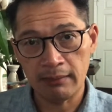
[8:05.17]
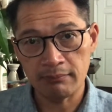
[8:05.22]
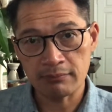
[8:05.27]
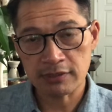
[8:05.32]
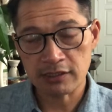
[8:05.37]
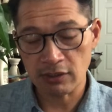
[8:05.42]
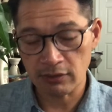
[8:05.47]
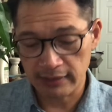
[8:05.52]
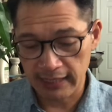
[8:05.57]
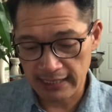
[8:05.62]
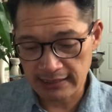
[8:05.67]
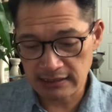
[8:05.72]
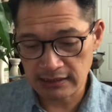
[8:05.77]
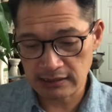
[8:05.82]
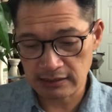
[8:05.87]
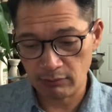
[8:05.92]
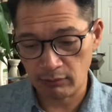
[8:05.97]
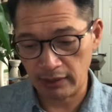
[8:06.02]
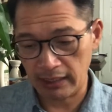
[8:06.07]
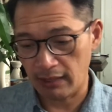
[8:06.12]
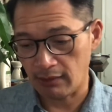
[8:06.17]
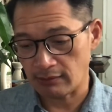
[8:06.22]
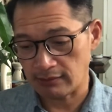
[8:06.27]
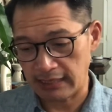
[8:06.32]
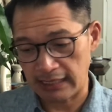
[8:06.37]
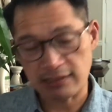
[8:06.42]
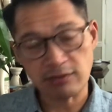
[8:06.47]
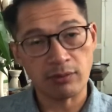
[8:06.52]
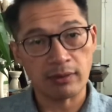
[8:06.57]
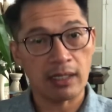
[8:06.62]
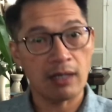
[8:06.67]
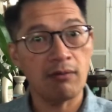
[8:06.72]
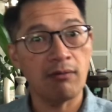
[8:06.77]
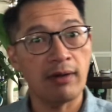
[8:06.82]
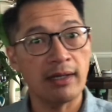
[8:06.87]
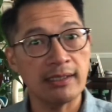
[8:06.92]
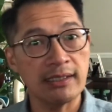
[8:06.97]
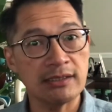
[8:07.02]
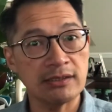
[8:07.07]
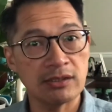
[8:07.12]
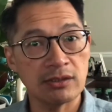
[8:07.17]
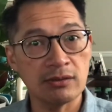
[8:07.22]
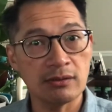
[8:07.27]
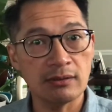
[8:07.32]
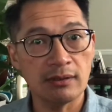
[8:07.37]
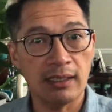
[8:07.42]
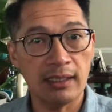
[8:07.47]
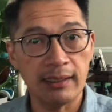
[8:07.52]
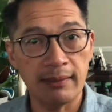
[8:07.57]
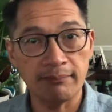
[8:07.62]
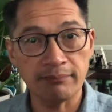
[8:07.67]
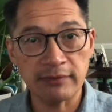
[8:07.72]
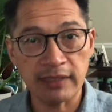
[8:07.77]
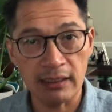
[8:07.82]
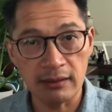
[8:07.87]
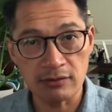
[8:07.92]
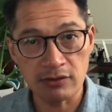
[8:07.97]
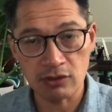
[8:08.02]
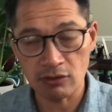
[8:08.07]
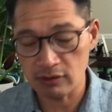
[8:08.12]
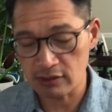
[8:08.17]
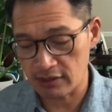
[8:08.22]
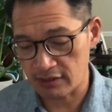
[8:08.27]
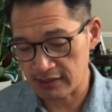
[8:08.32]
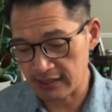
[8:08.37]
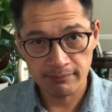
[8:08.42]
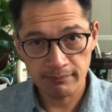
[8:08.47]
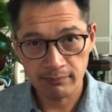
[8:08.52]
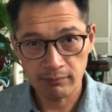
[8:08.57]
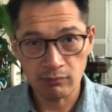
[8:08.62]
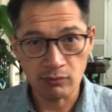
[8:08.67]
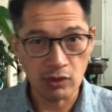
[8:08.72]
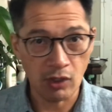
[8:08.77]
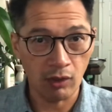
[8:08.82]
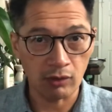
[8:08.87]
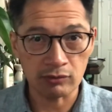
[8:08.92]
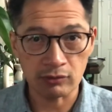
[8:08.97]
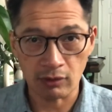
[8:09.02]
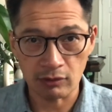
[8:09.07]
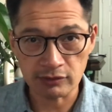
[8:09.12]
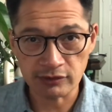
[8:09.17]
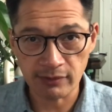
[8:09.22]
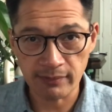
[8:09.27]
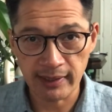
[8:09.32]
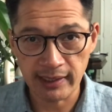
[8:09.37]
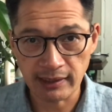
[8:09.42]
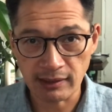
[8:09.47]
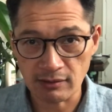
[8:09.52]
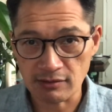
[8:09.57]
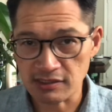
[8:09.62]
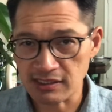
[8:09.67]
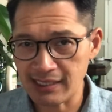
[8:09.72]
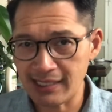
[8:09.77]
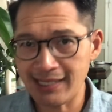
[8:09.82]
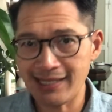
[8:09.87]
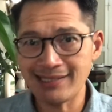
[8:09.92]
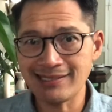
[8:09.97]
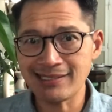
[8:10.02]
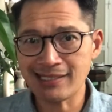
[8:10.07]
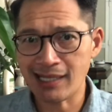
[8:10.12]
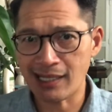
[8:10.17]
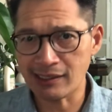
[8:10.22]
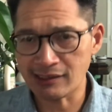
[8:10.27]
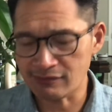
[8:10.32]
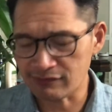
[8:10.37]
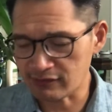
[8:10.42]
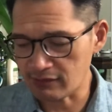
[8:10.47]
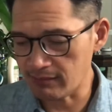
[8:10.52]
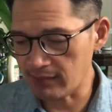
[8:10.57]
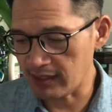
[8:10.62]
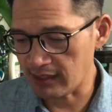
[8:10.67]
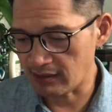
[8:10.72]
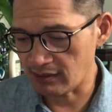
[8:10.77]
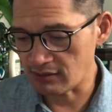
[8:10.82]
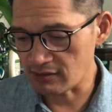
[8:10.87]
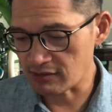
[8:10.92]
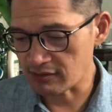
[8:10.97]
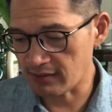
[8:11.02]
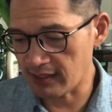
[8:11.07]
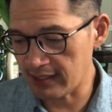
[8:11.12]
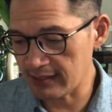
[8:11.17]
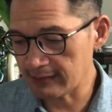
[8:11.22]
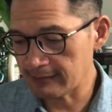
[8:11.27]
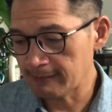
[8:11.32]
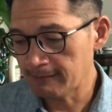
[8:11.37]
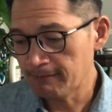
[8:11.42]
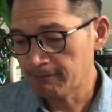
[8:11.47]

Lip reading: So that's what I wanted to tell Julius. We all grow tomatoes, any kind of tomatoes, right?